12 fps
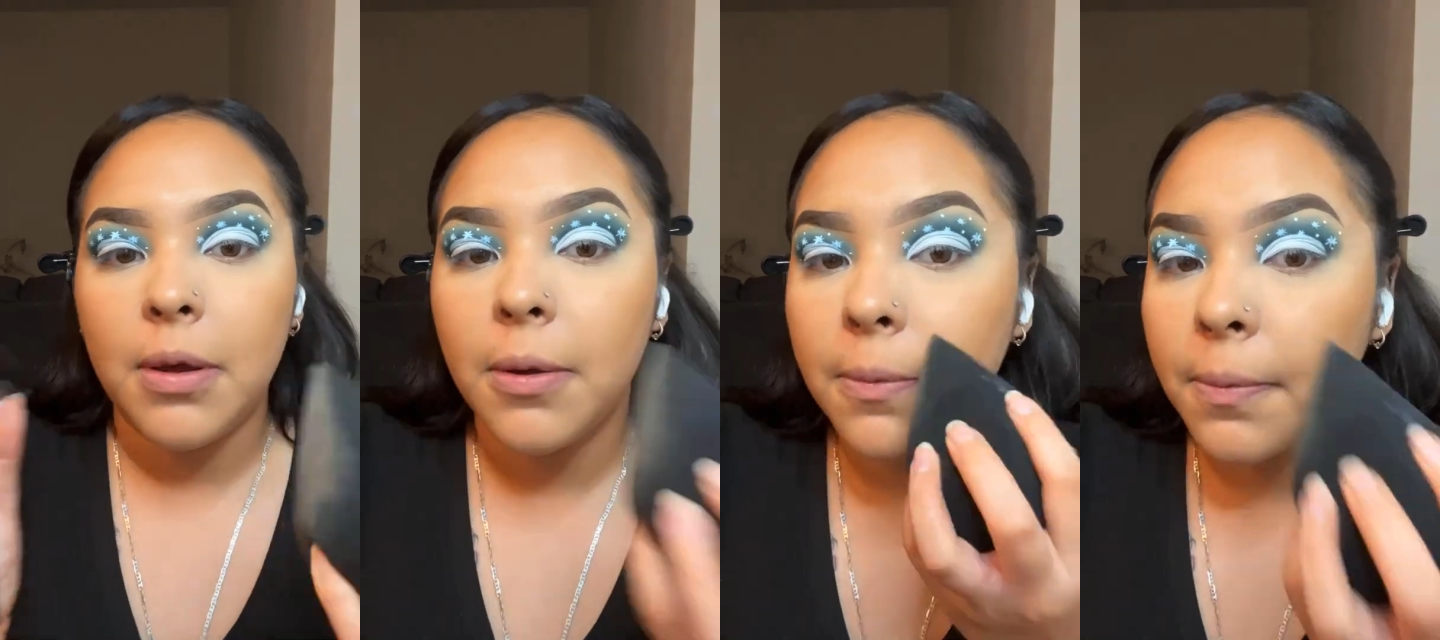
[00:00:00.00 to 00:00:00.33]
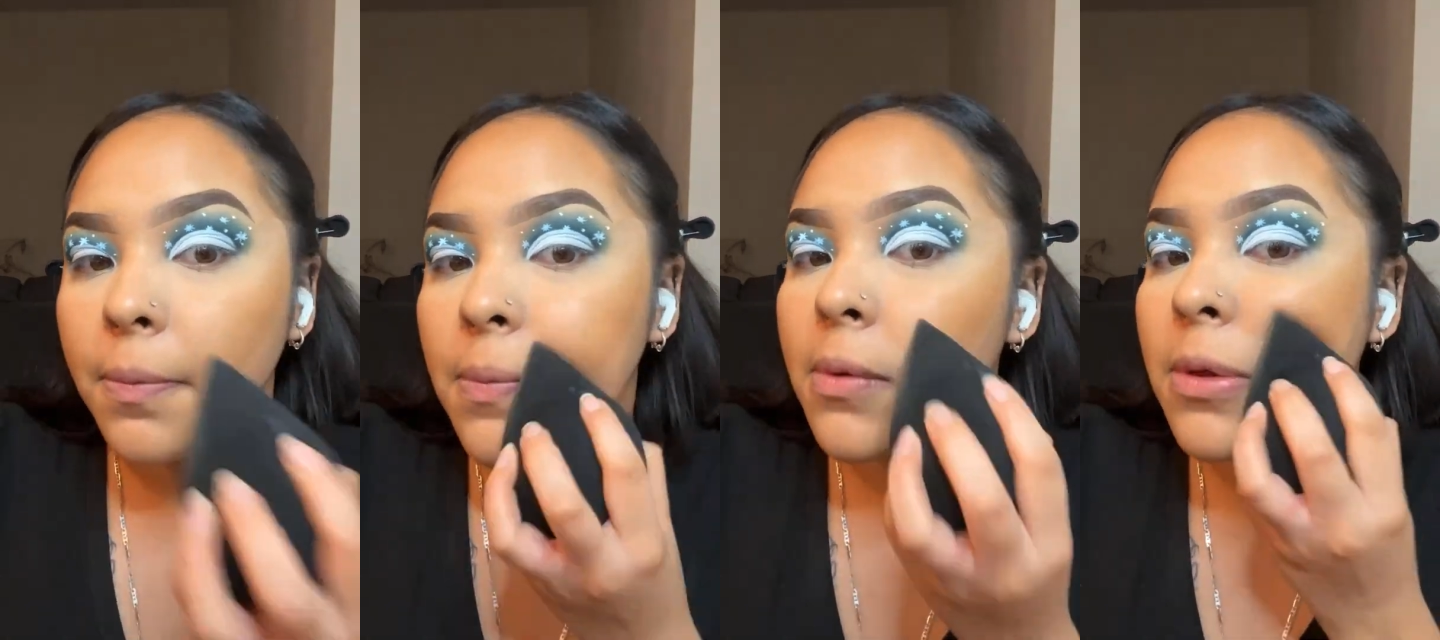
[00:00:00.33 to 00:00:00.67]
it.
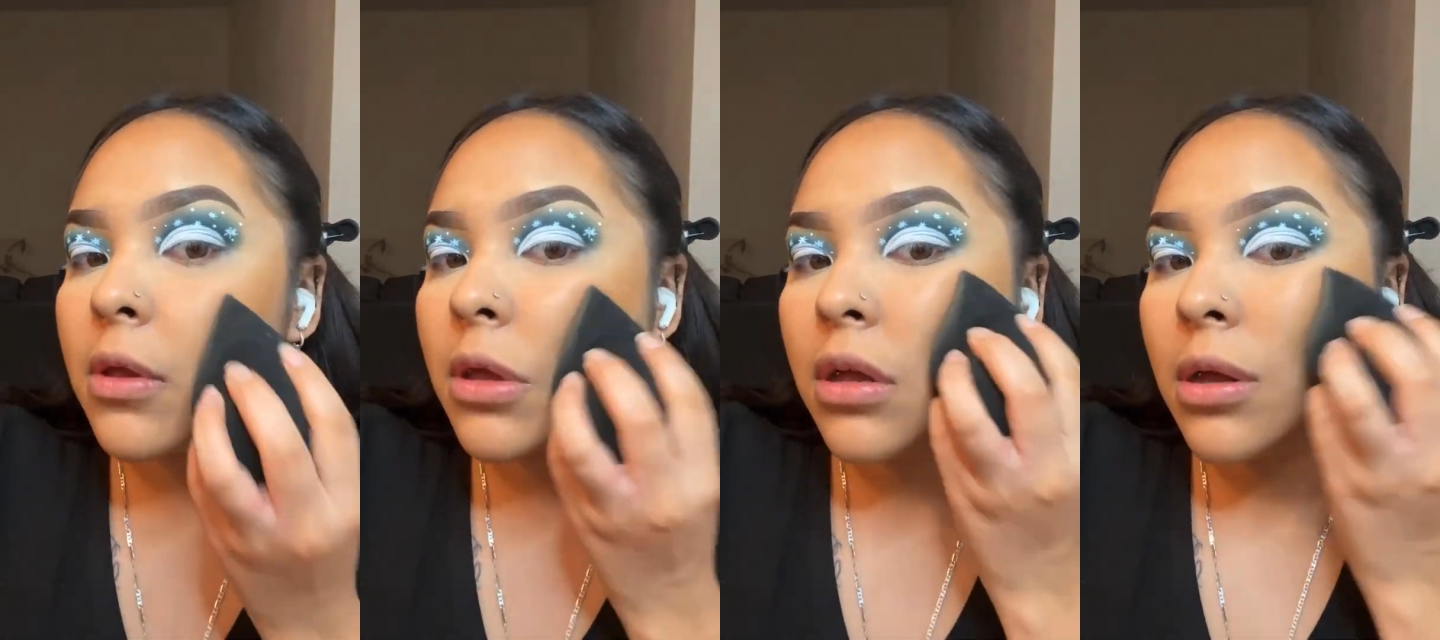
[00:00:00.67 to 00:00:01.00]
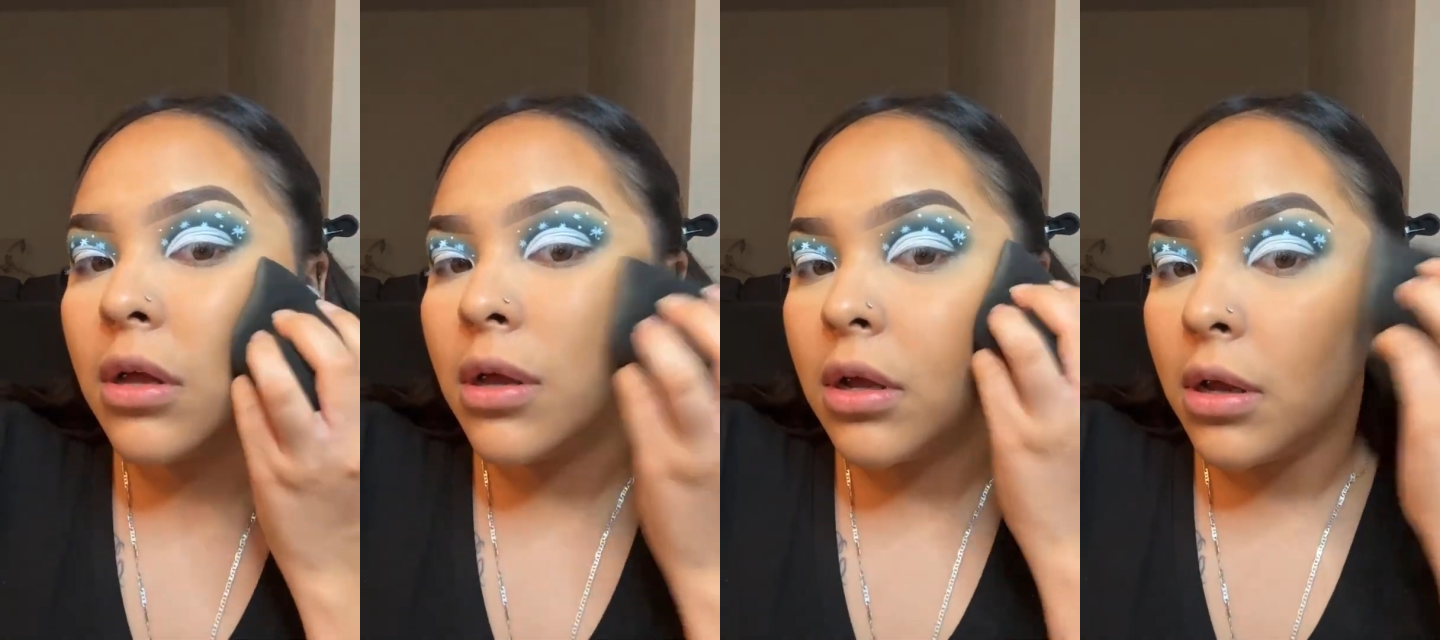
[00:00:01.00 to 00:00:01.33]

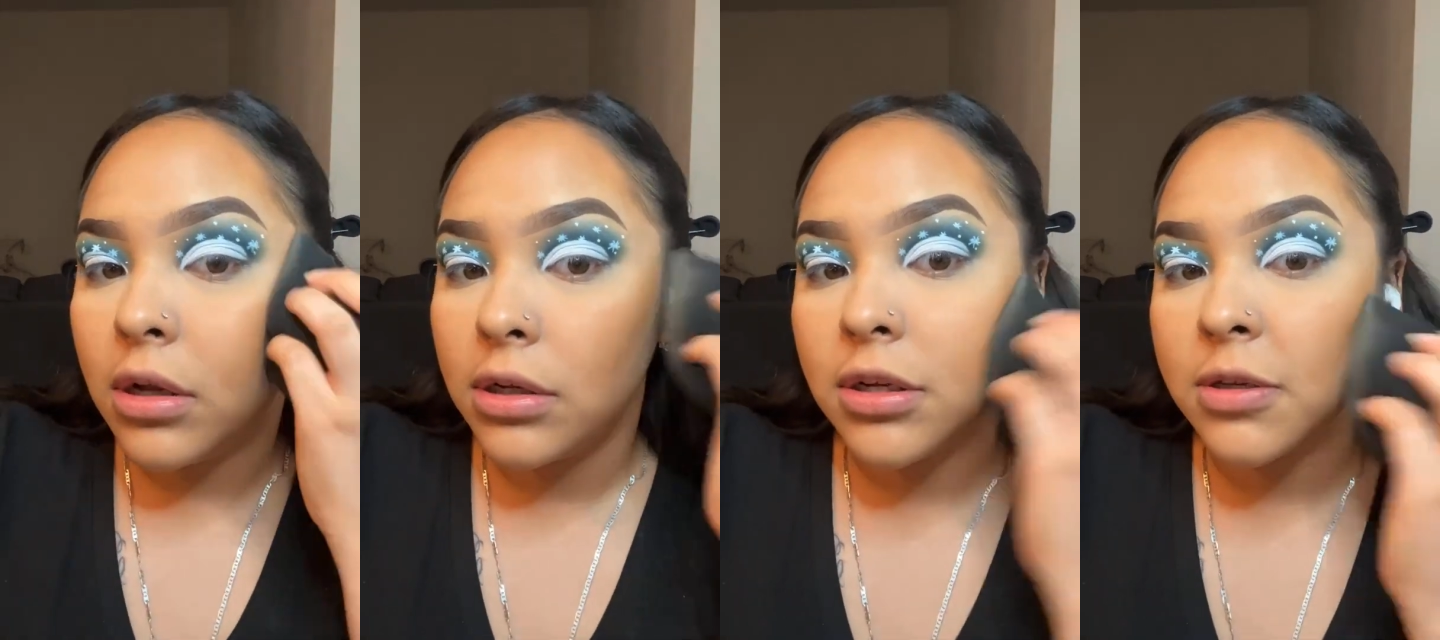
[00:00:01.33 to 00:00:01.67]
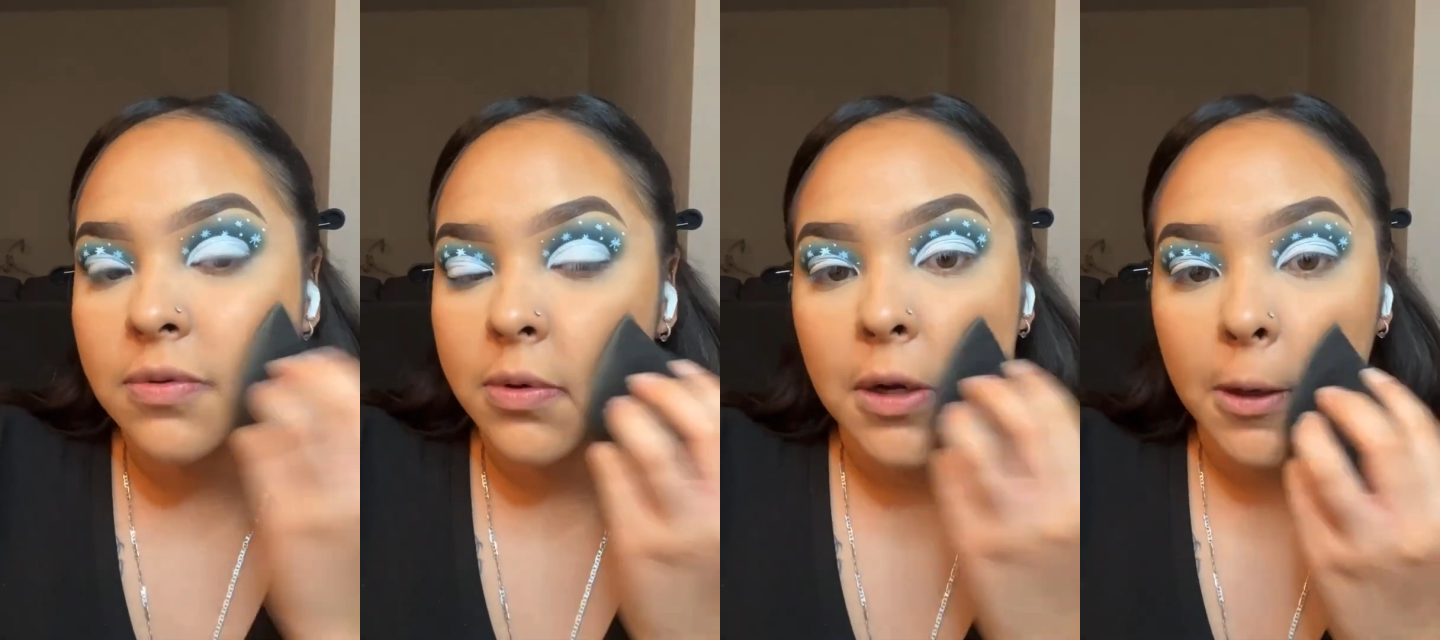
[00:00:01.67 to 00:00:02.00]
And
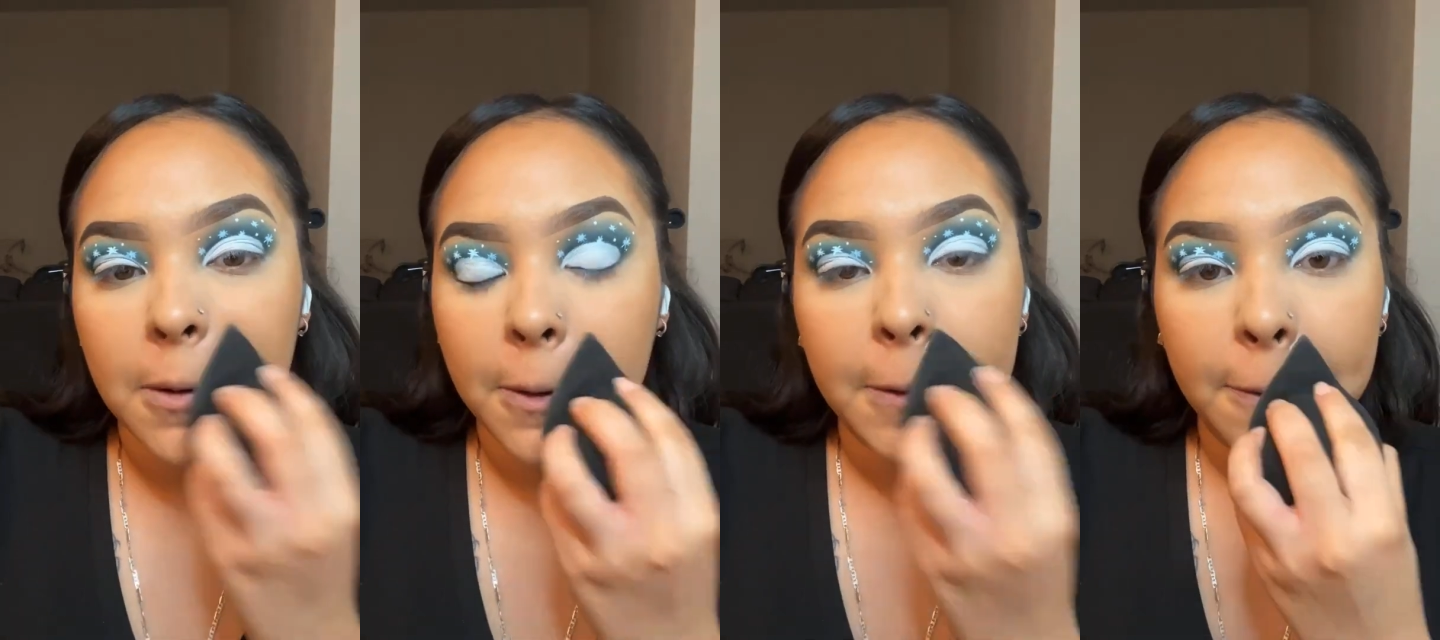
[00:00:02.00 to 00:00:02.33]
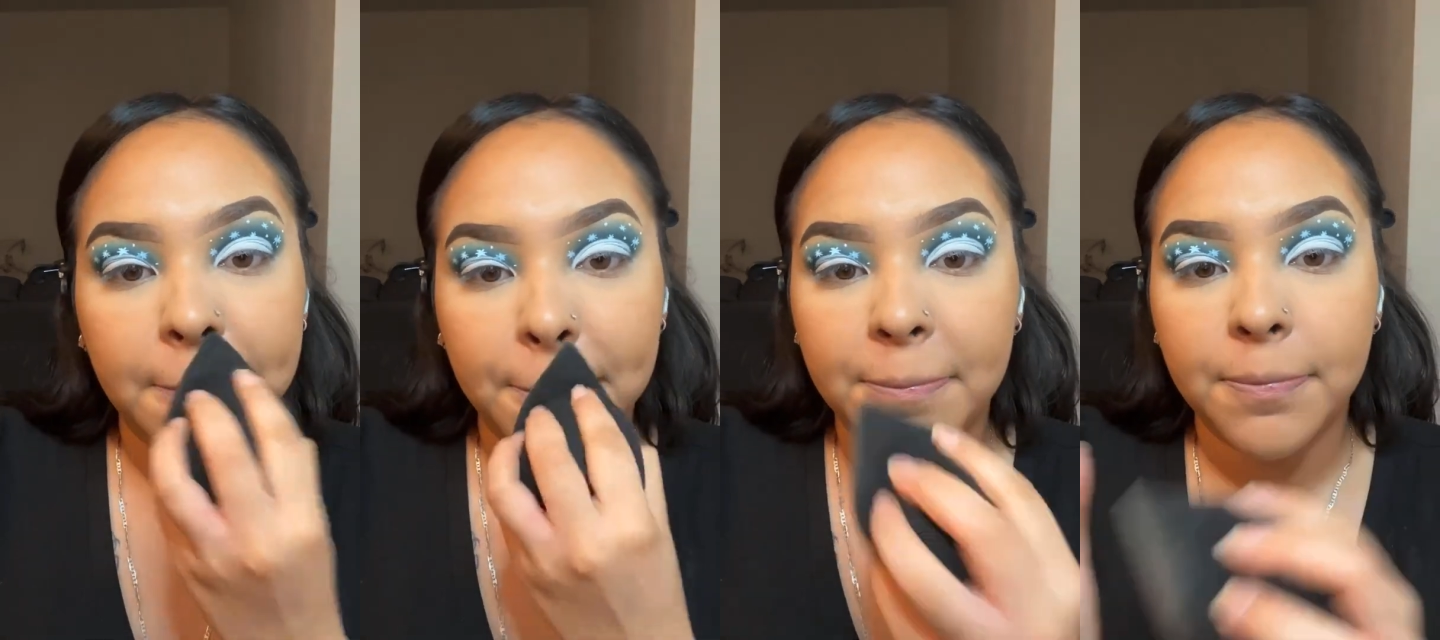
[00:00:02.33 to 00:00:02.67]
that's when I go in